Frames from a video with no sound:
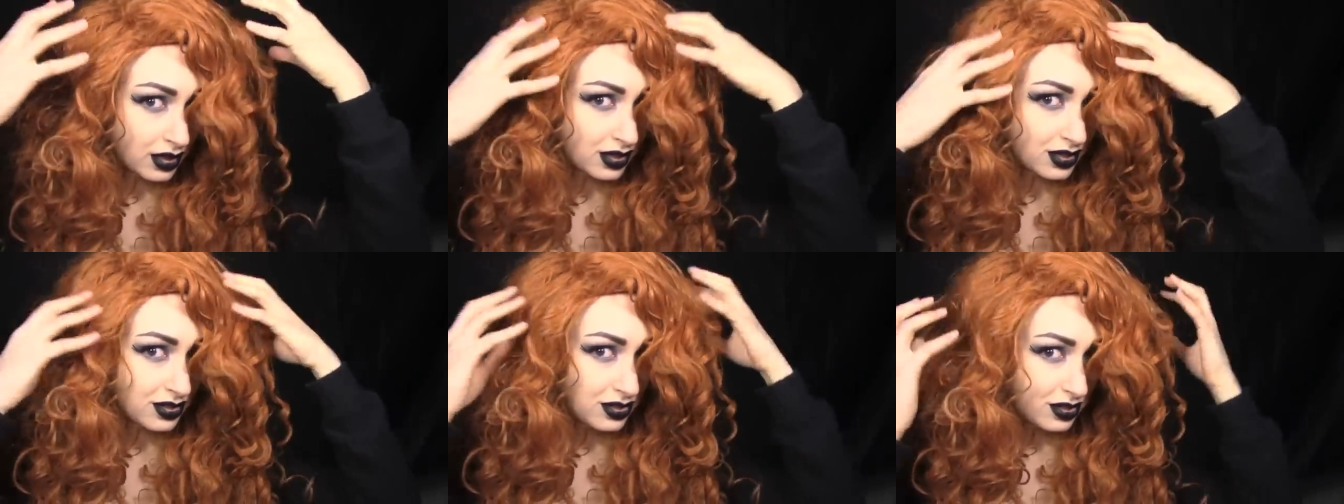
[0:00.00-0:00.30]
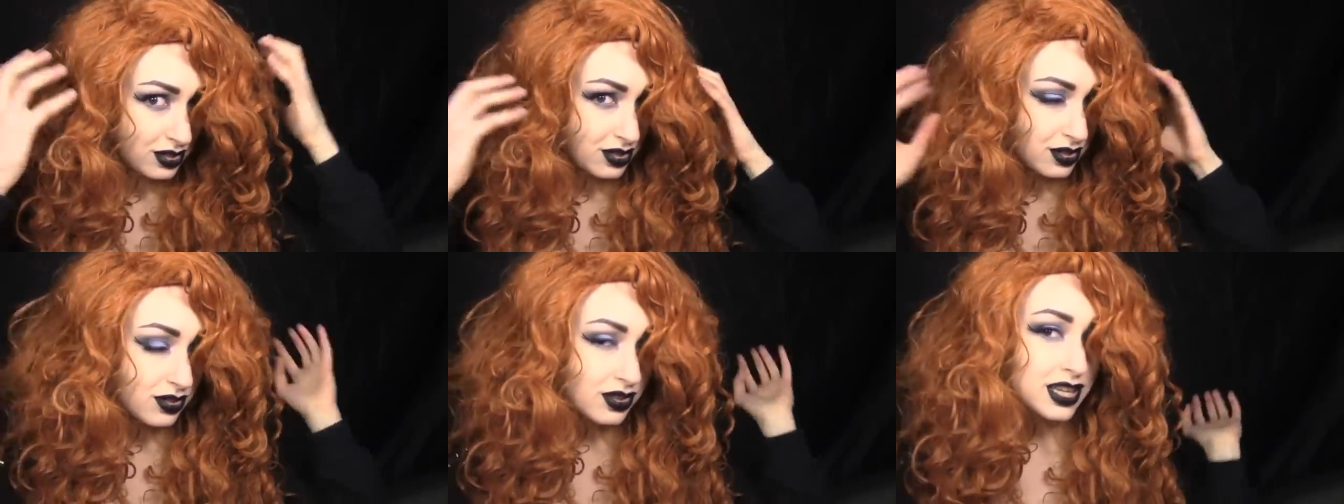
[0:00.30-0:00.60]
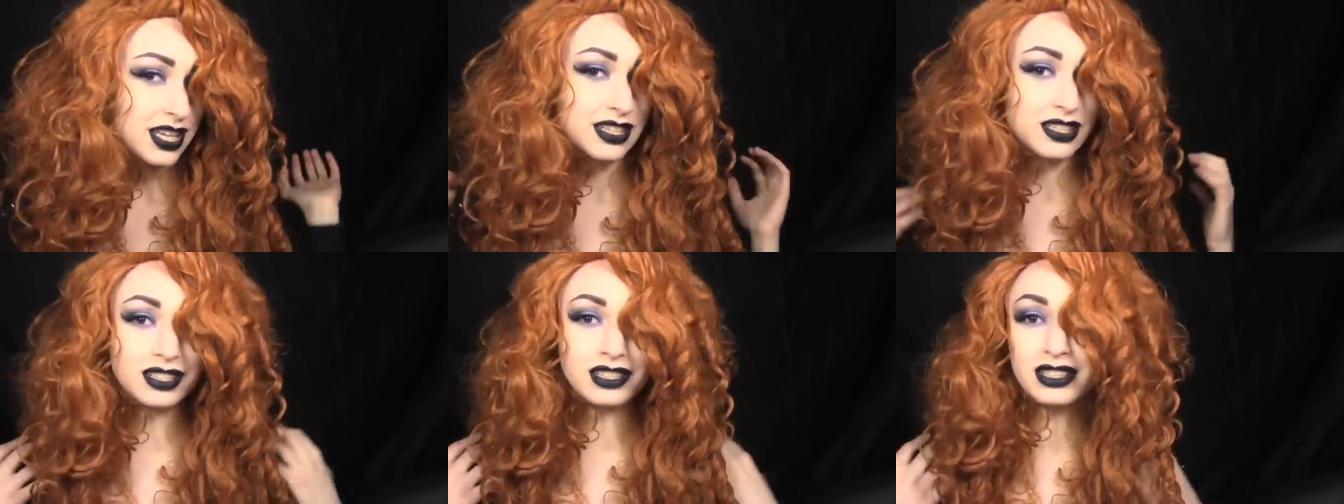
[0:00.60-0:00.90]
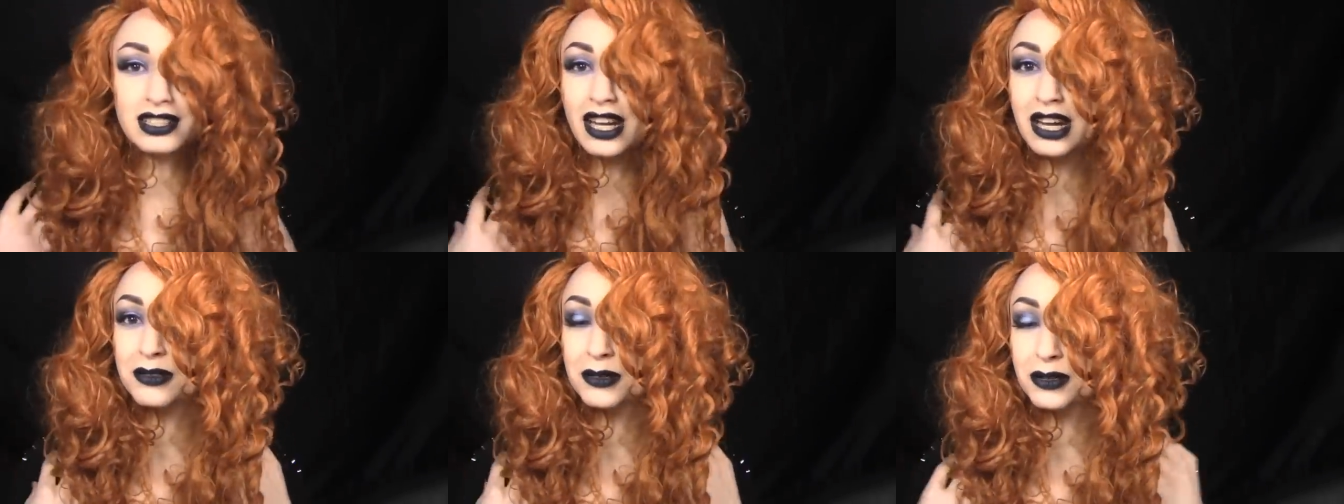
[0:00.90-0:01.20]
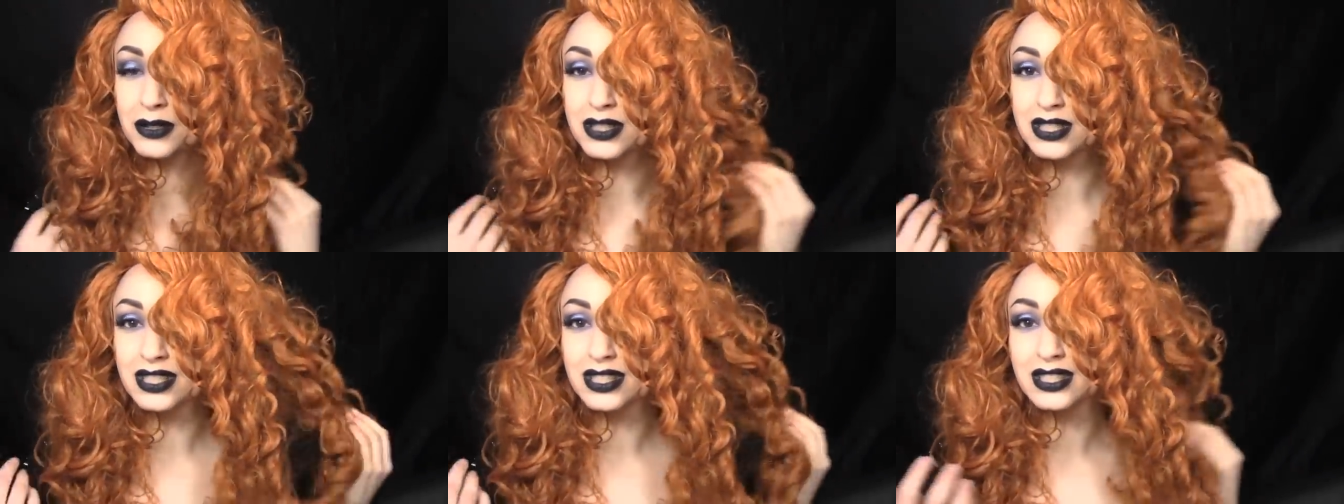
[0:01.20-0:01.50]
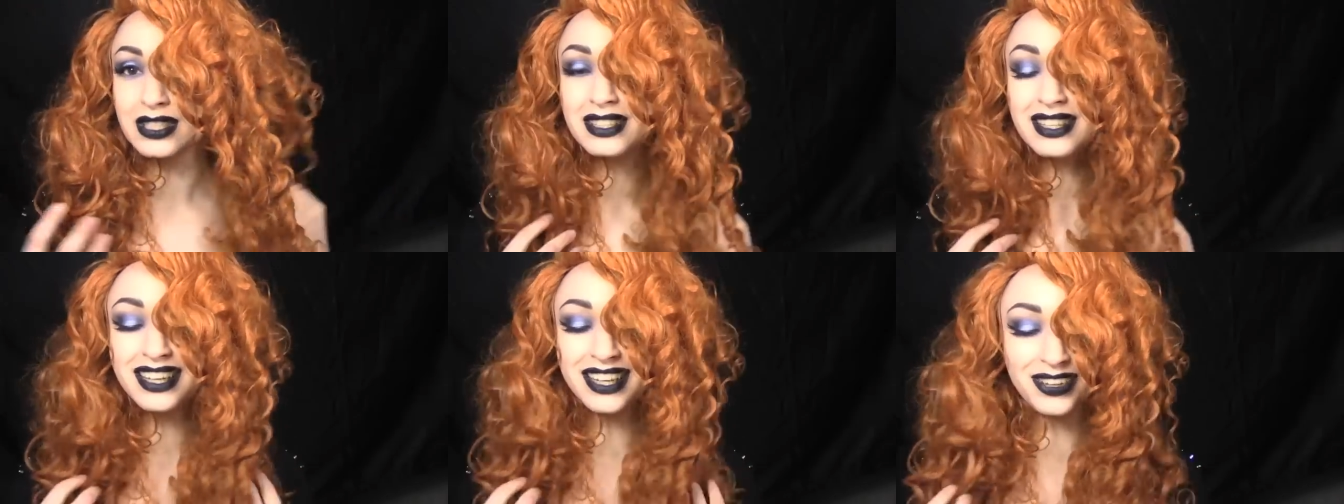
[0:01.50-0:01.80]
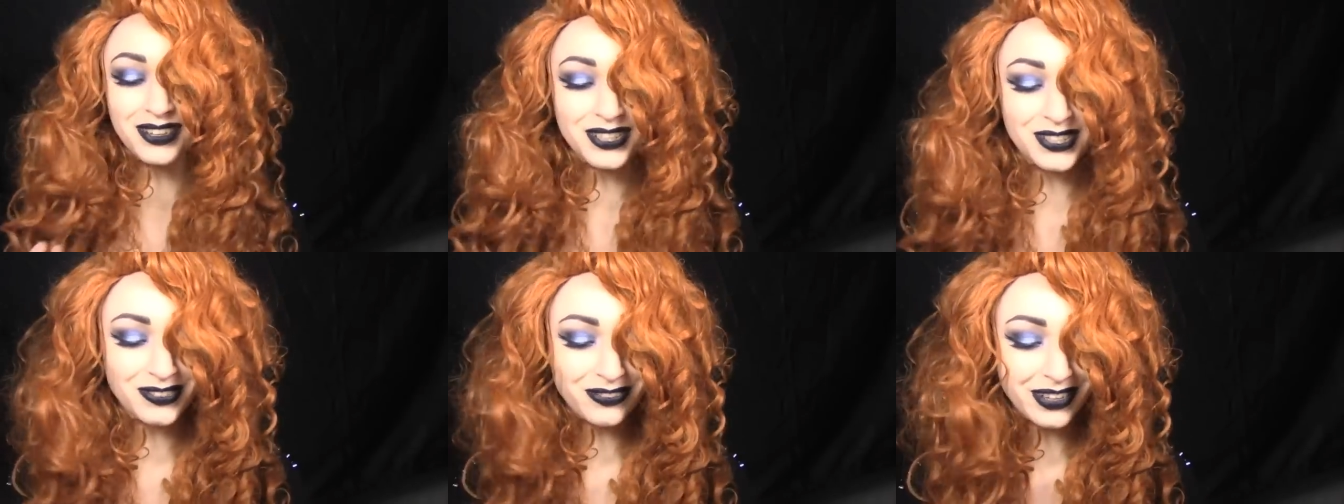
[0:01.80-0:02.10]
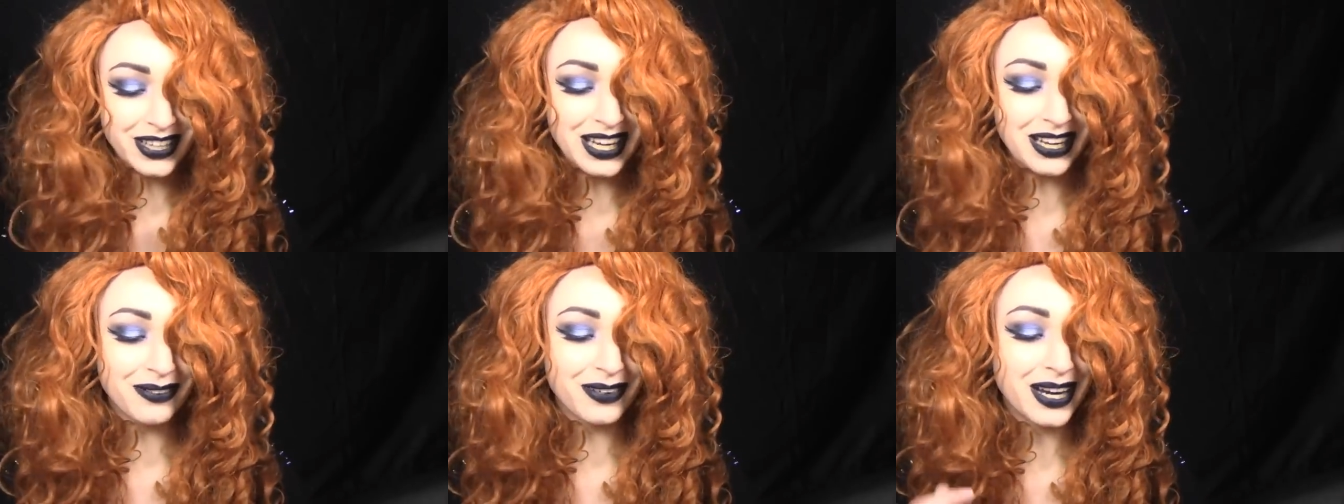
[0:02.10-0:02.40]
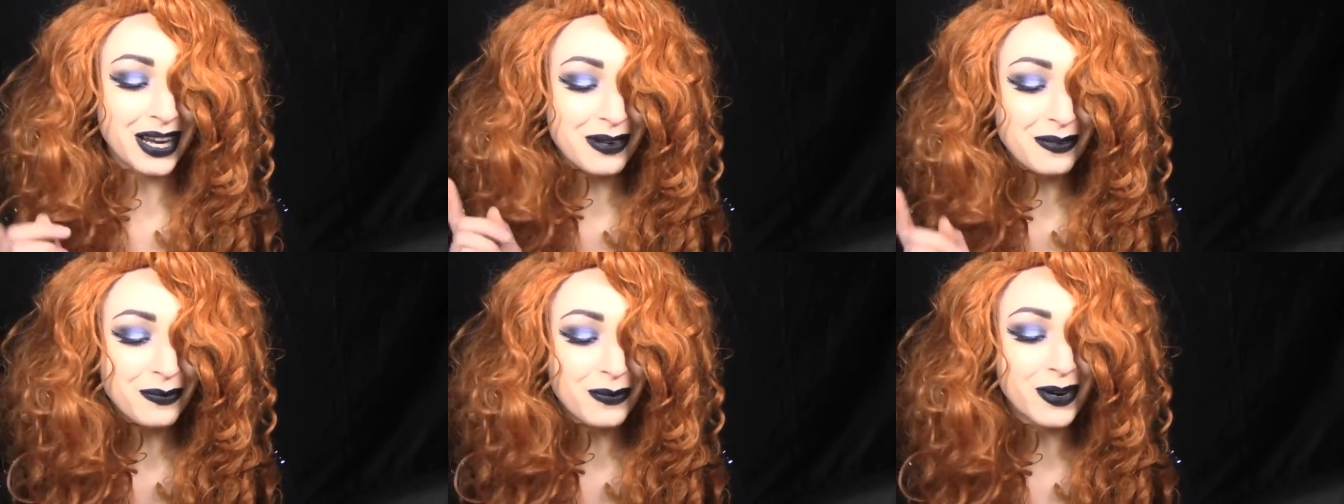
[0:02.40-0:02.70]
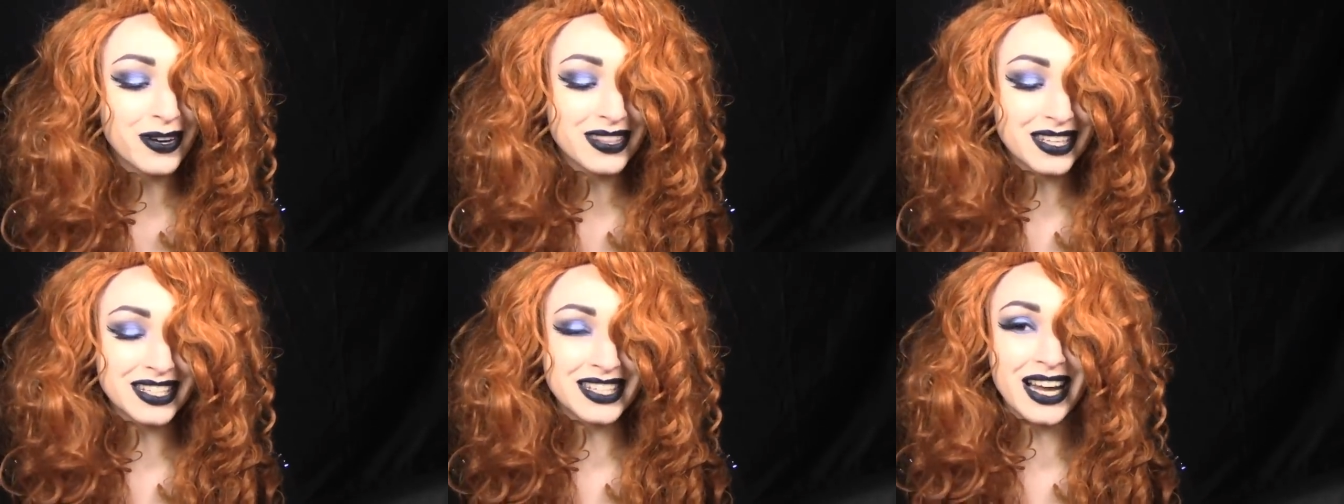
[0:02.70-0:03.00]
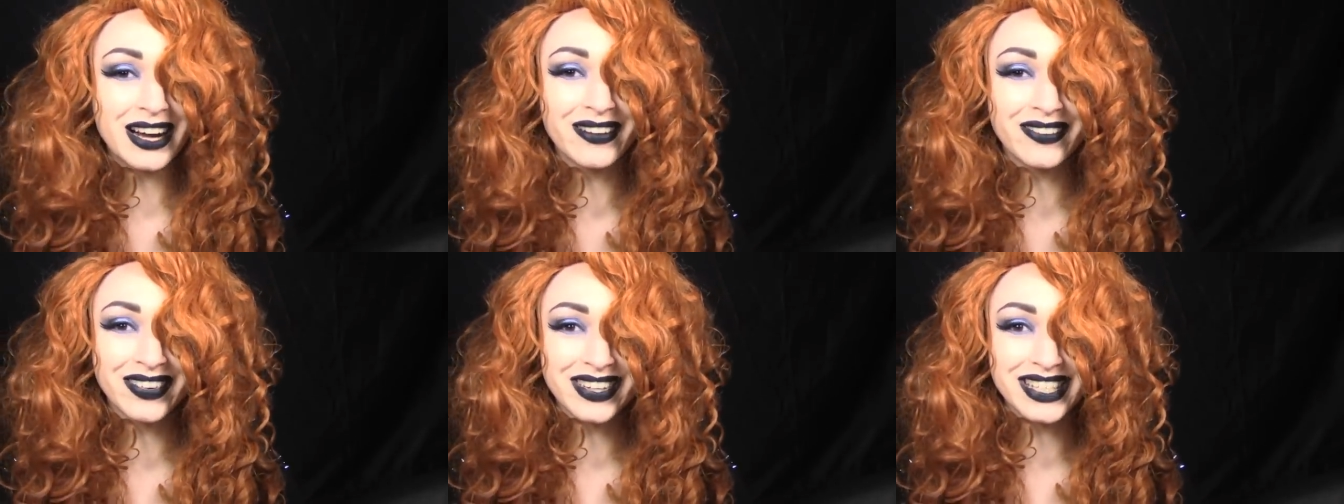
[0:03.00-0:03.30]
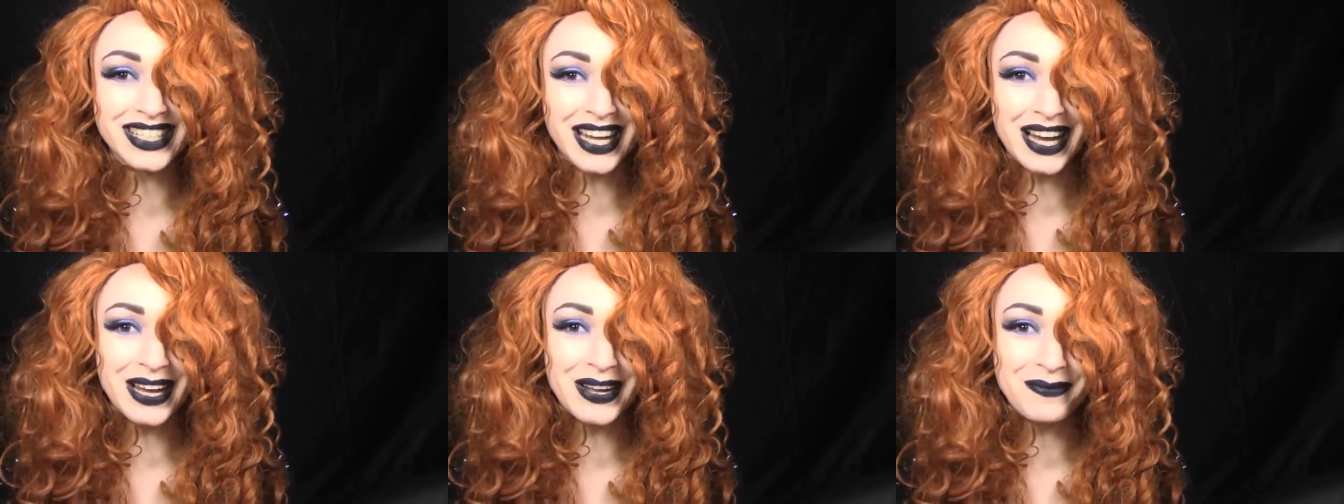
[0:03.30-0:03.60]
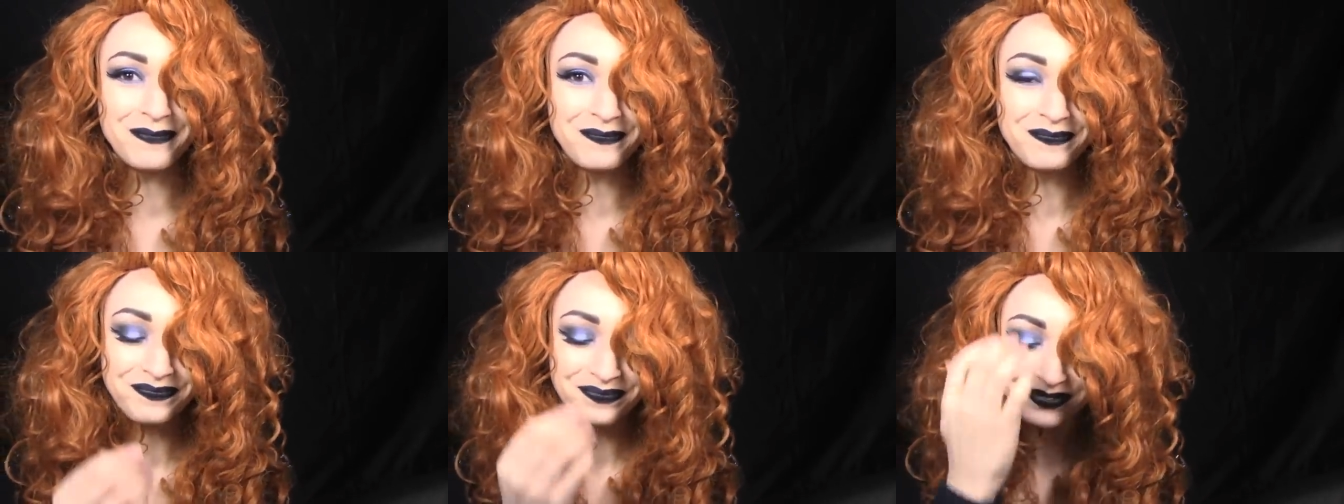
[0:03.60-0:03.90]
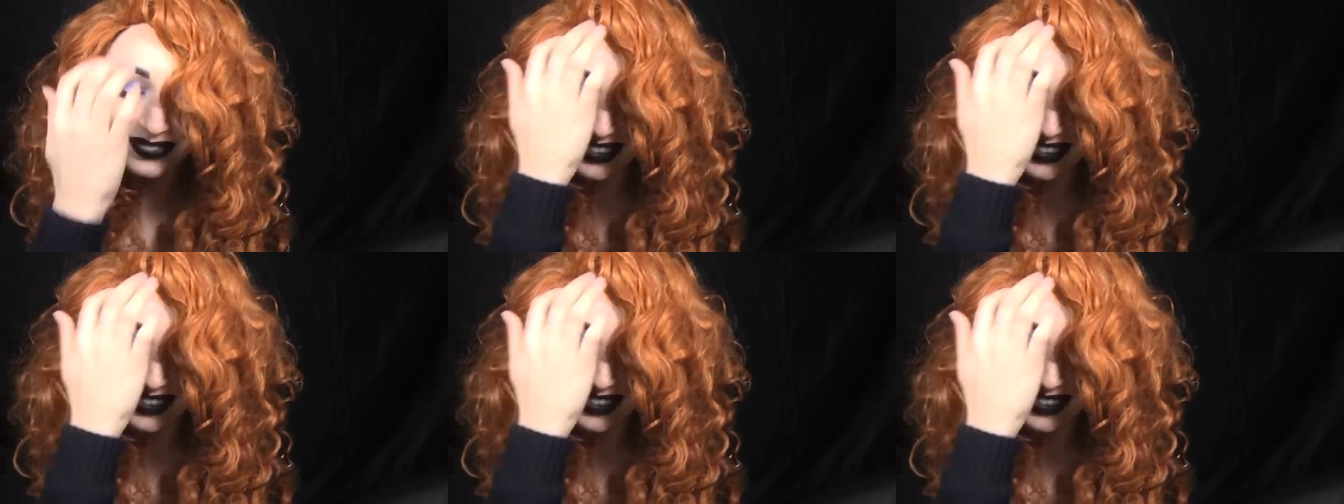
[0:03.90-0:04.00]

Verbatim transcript: of do this, and everyone's... It was funny, when I wore this out one time,